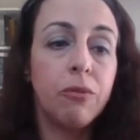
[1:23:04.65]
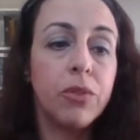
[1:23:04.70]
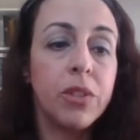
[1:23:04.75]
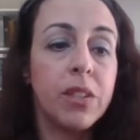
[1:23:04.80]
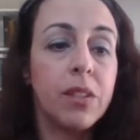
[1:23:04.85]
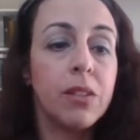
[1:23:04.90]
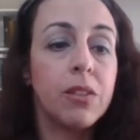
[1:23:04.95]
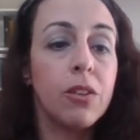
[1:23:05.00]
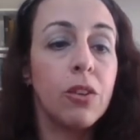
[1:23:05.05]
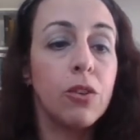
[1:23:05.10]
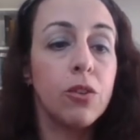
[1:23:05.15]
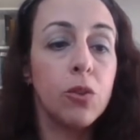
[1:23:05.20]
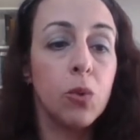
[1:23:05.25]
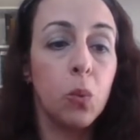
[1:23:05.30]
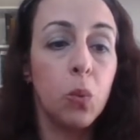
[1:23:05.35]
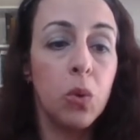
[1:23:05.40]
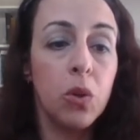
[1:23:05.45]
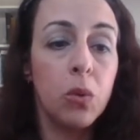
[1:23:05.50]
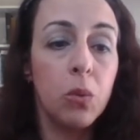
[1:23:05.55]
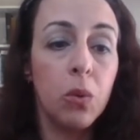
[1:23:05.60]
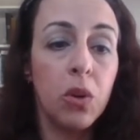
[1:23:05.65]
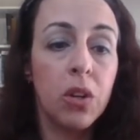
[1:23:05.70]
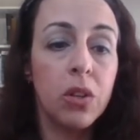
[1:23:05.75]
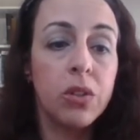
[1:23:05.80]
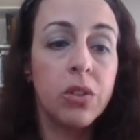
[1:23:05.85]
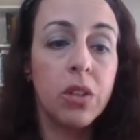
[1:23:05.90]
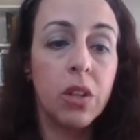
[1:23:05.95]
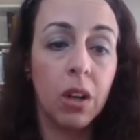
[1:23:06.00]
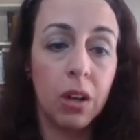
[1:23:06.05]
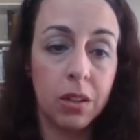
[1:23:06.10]
Francisco's
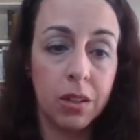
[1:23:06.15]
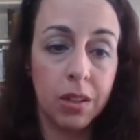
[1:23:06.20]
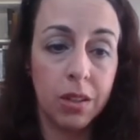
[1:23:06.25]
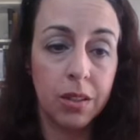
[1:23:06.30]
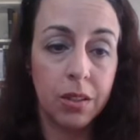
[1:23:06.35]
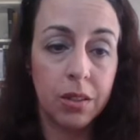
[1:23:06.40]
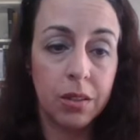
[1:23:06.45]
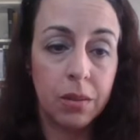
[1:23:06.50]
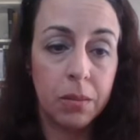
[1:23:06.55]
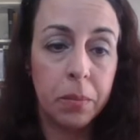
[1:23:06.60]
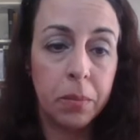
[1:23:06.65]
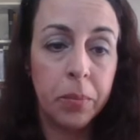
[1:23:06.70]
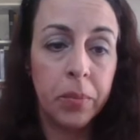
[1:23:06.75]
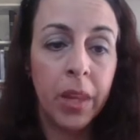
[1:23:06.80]
Woodward's Gardens.